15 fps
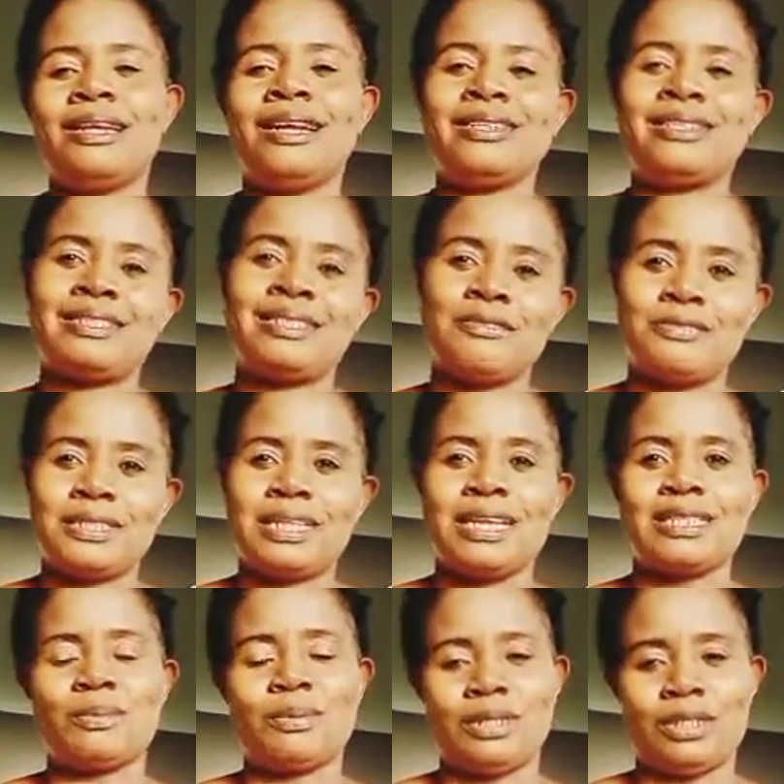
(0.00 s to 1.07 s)
health, safety, and
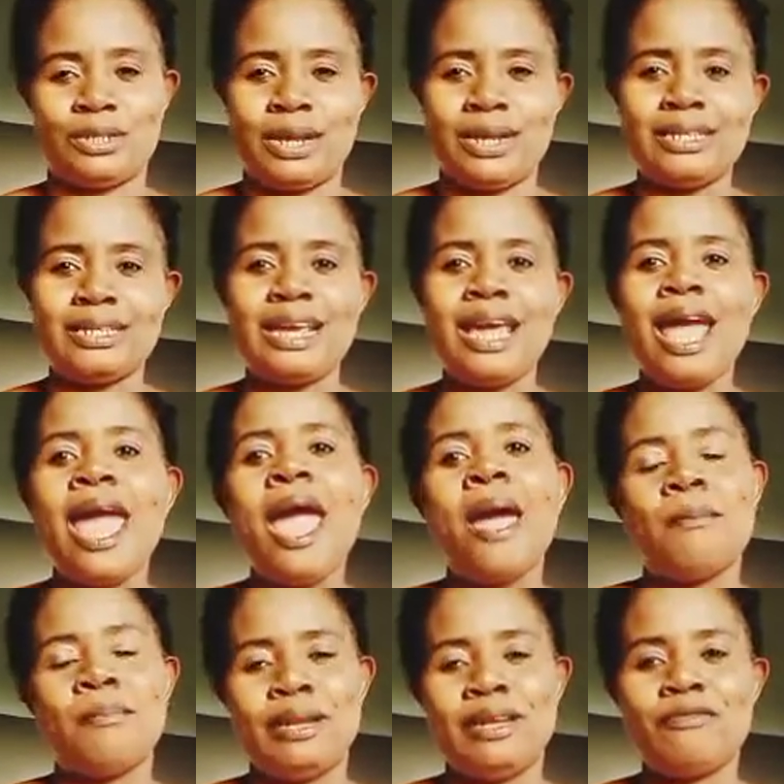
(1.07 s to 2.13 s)
spirituality.
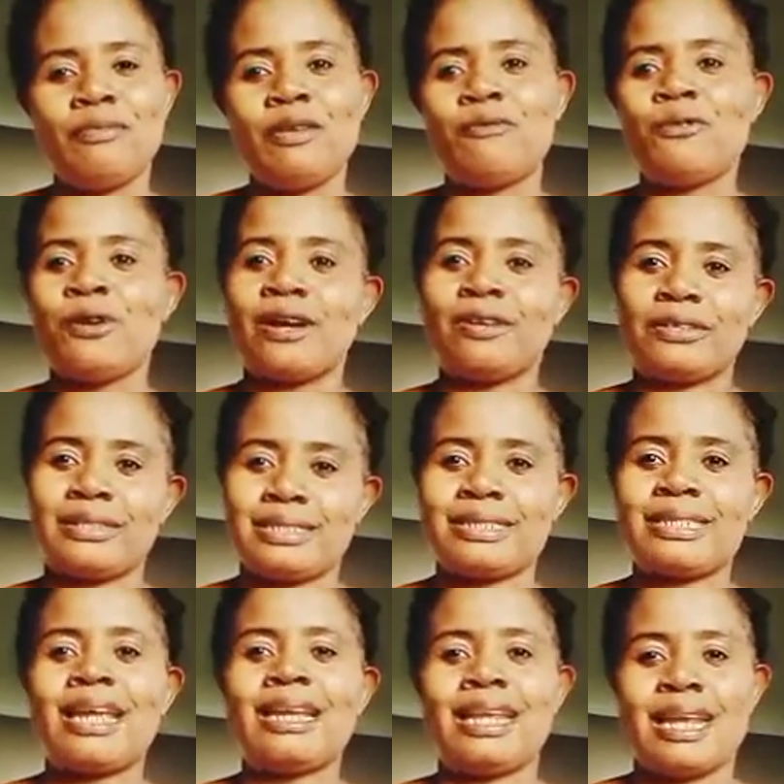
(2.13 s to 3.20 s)
Believe me, if you can
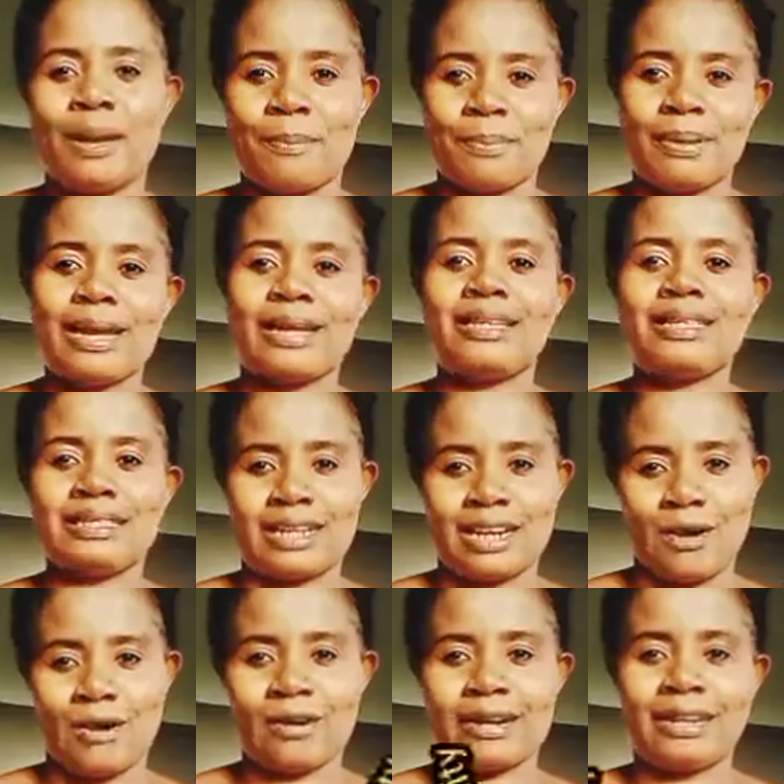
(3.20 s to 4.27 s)
understand and apply these three
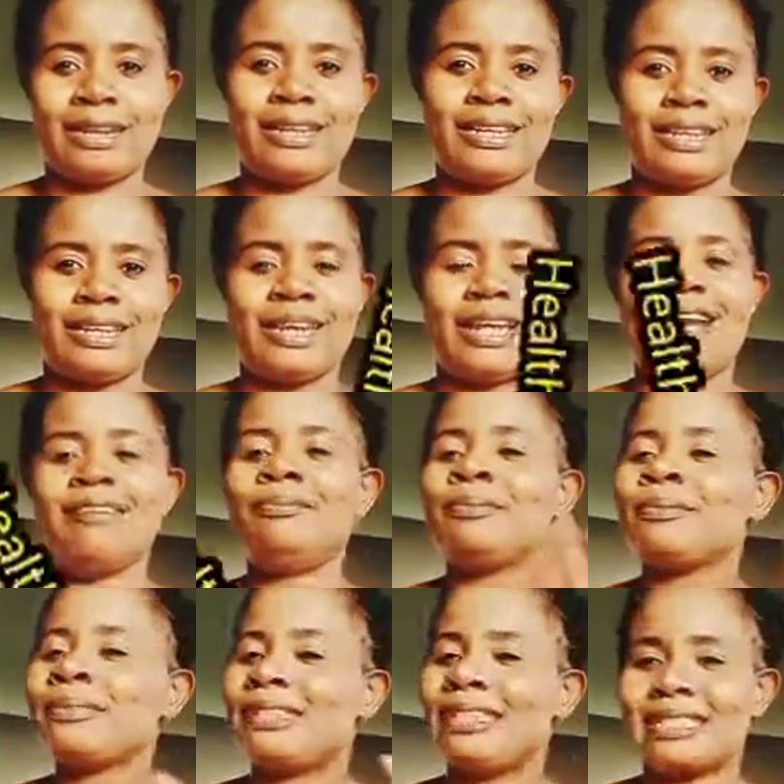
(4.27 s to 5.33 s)
correctly in your life,
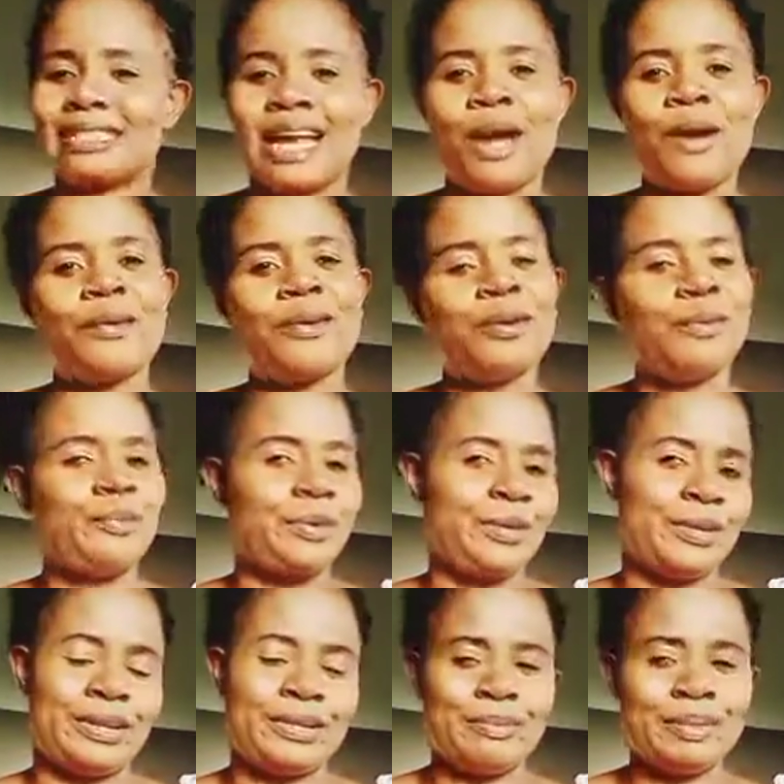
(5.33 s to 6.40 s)
the sky will not be your
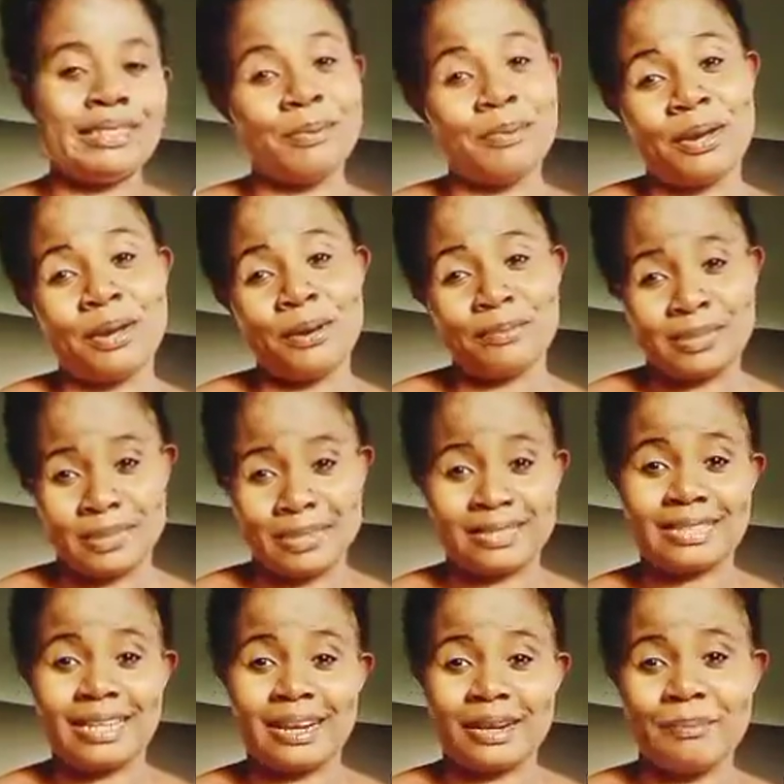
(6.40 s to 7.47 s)
limit. It becomes your
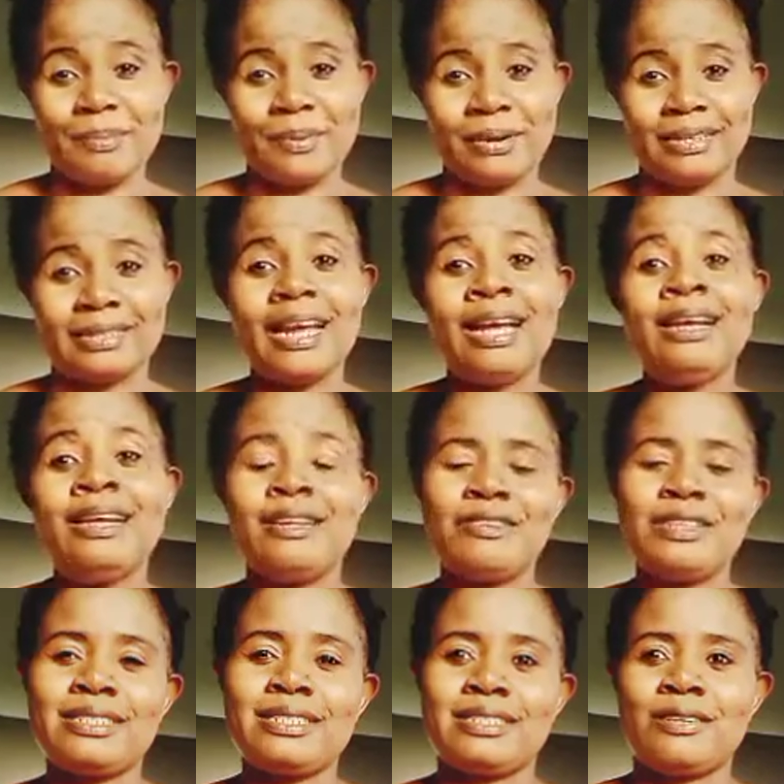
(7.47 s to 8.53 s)
starting point. If
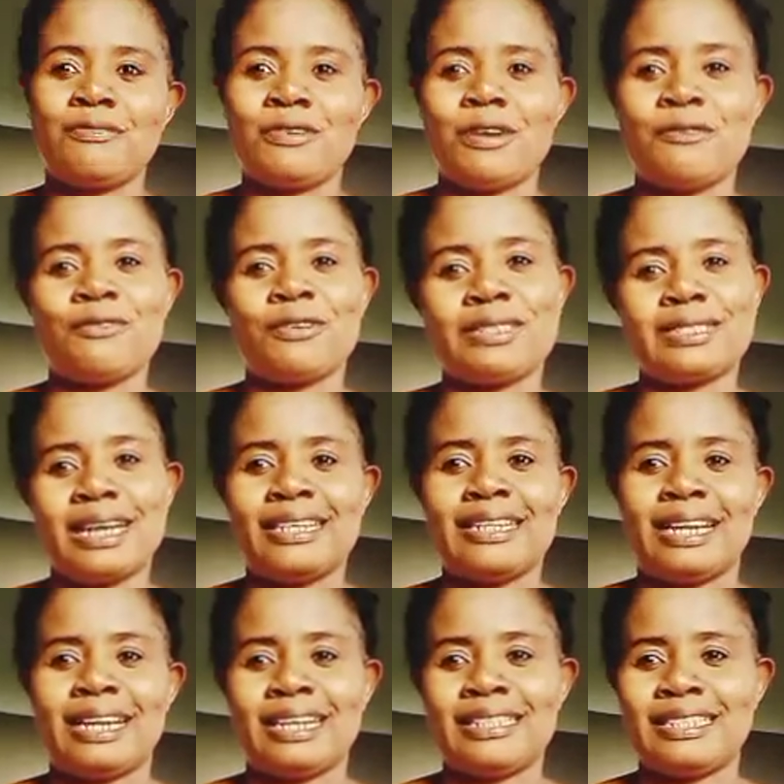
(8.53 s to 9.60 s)
this is the very first time you're
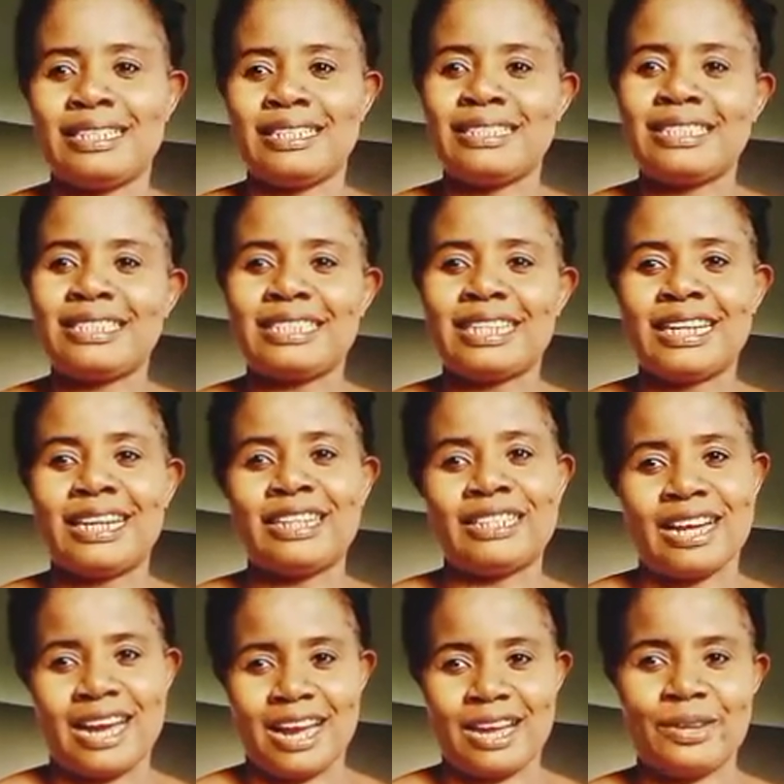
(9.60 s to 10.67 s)
landing in this channel,
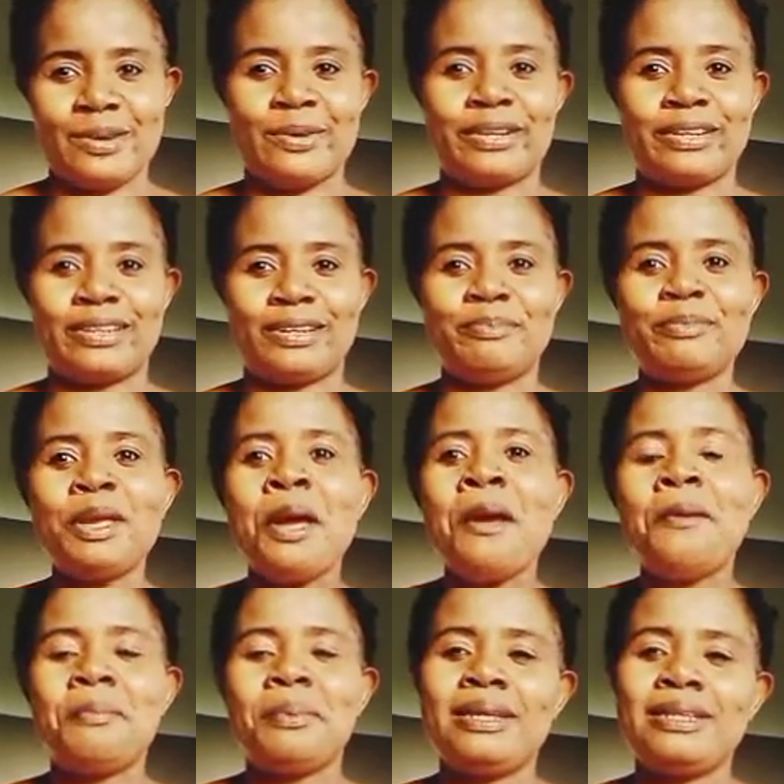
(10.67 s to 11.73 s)
you're highly welcome.
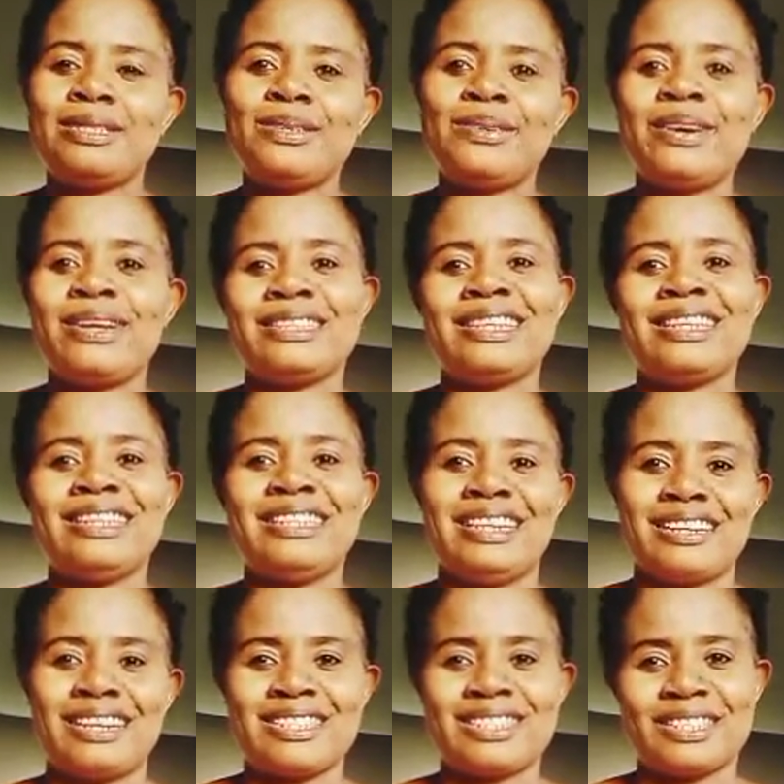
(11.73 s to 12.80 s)
Please do well to hit the
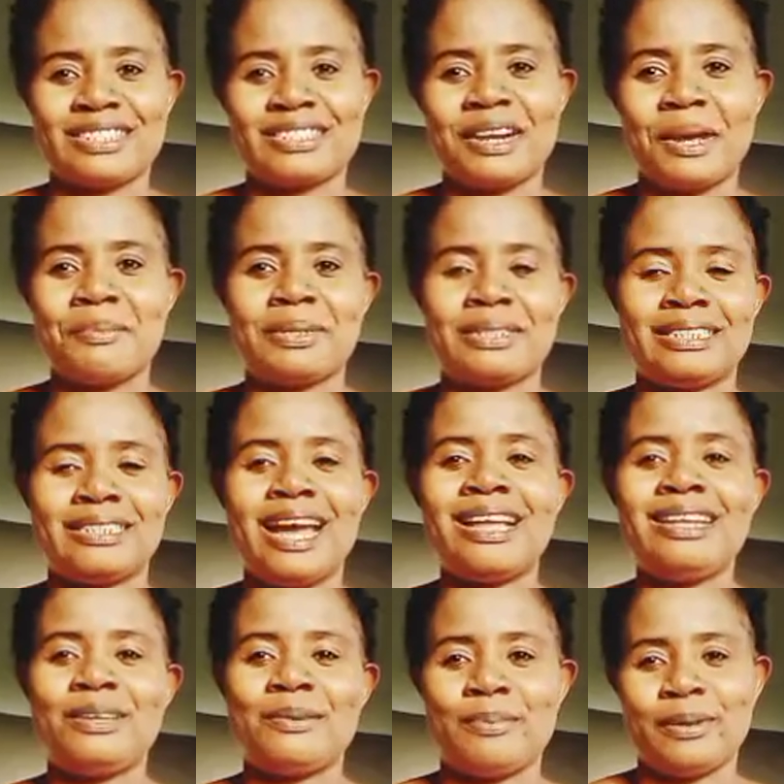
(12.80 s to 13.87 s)
red subscribe button
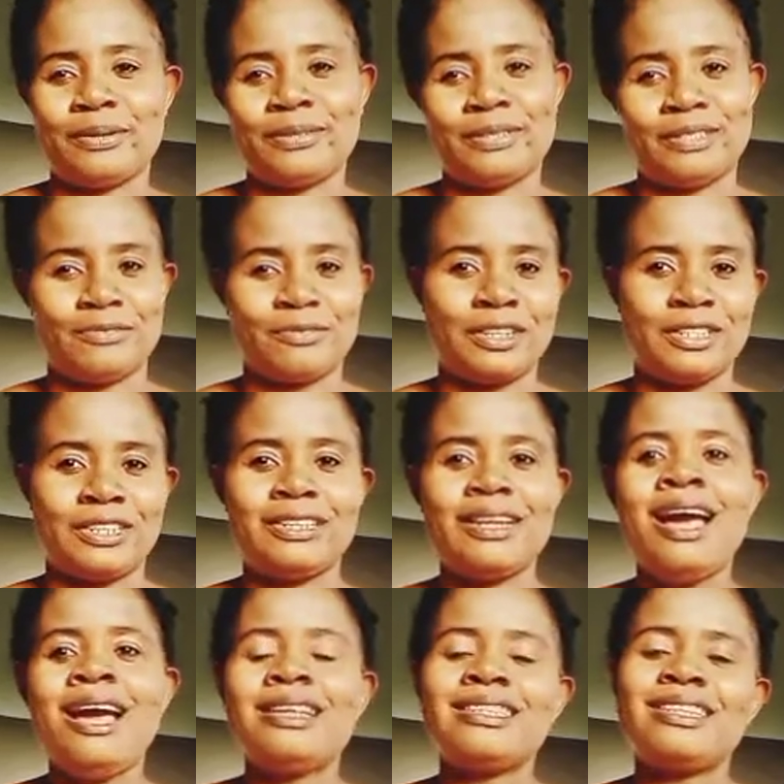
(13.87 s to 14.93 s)
and the bell notification
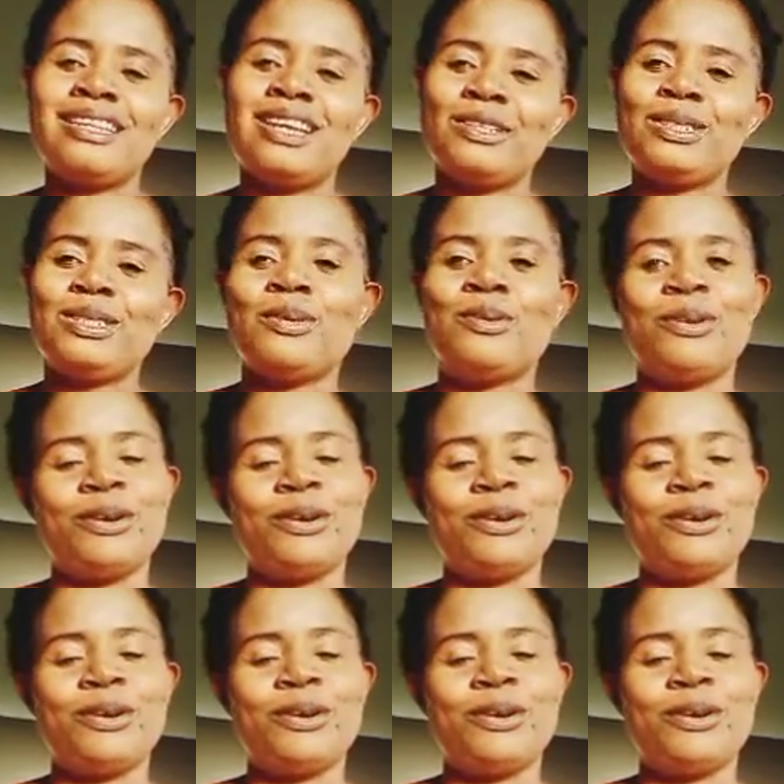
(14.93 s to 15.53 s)
so that YouTube will